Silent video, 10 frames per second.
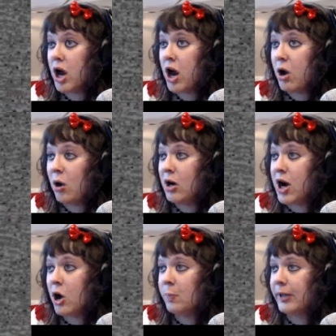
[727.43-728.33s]
no! Oh
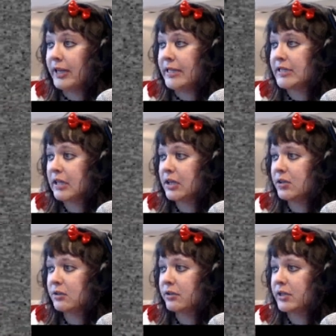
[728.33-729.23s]
no, please!
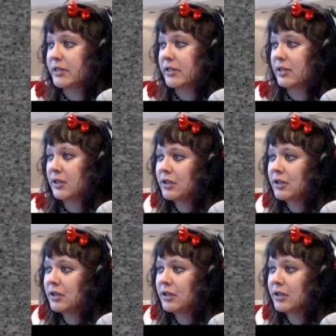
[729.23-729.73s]
Don't do this.